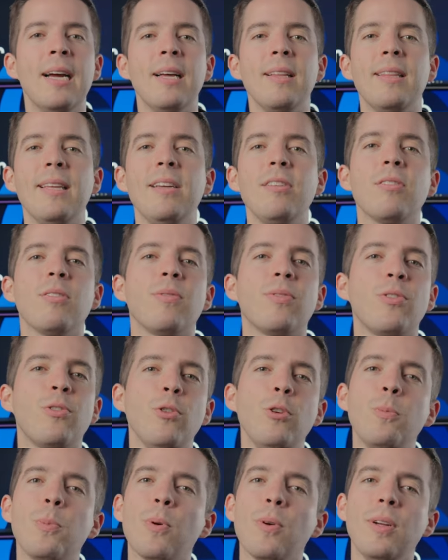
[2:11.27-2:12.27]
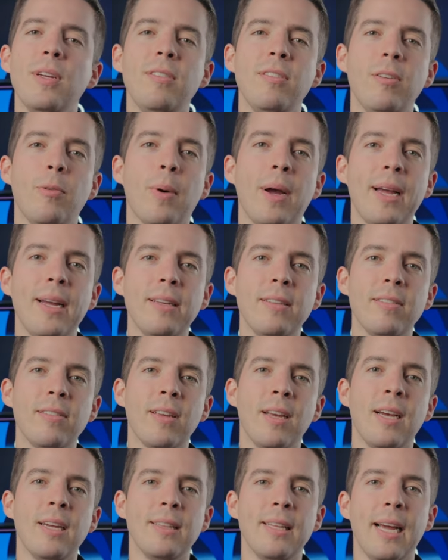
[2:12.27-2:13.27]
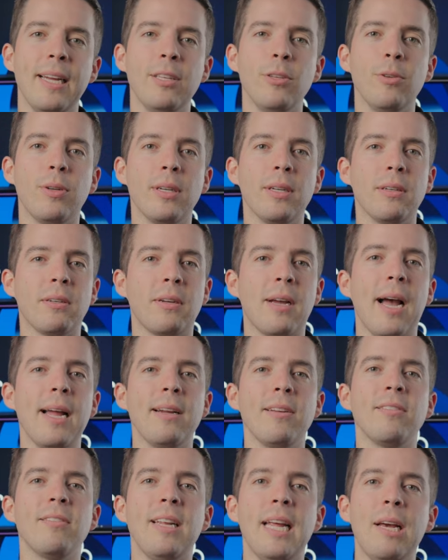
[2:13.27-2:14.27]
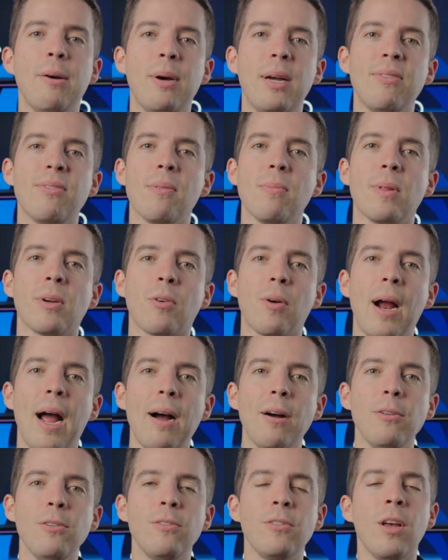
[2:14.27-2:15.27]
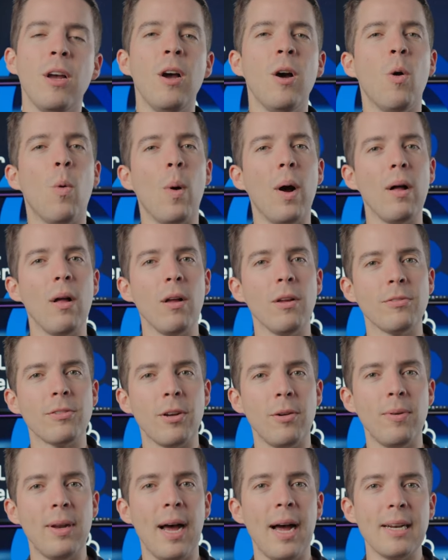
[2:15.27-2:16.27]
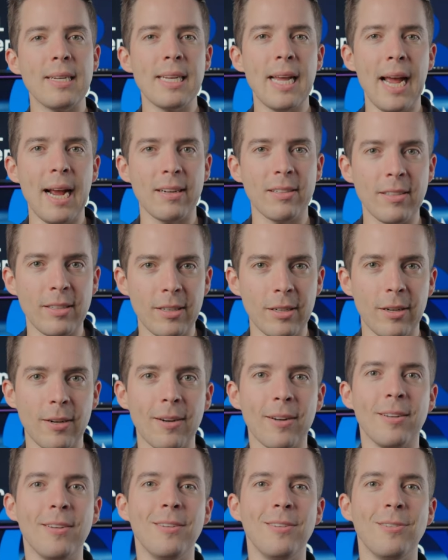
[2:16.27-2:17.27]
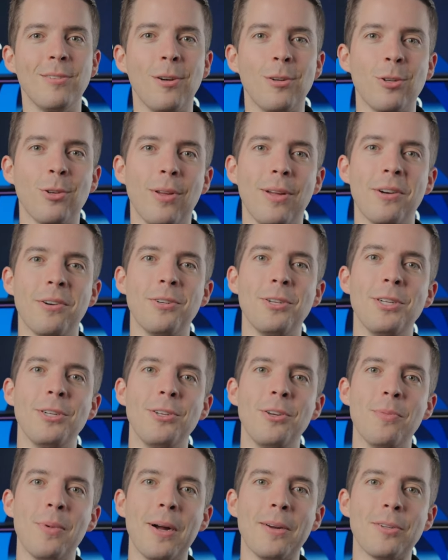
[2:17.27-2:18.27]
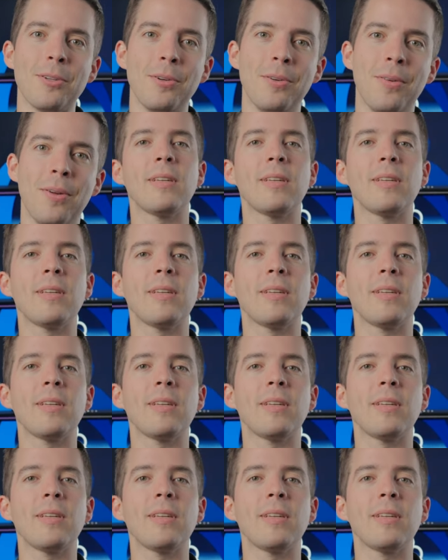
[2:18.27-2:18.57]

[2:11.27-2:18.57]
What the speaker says: these are super easy ways that you can kind of stay away from the crowds while also not taxing your social energy too much.